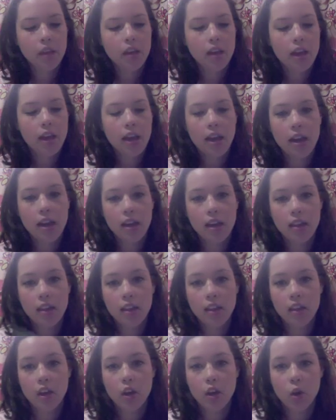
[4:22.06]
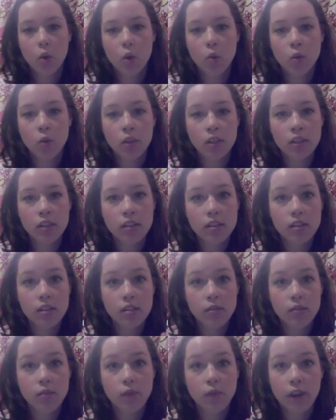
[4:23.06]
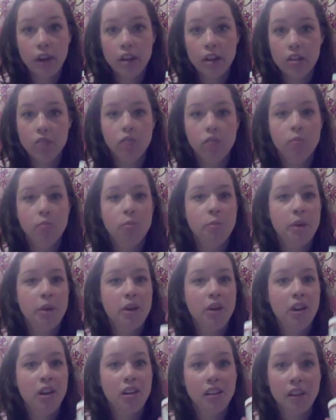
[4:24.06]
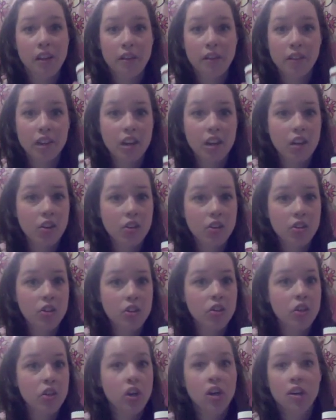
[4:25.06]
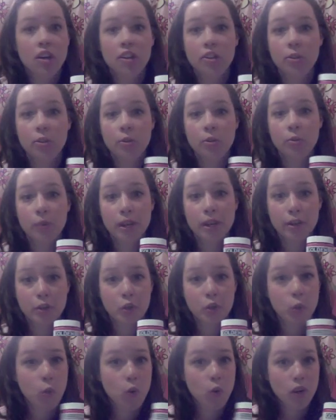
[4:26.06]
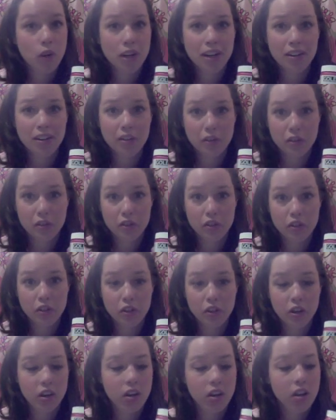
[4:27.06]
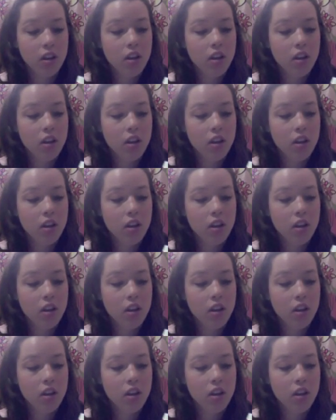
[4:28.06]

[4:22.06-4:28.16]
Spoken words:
And then the Goldens range from about $11 a jar to about $20 a jar.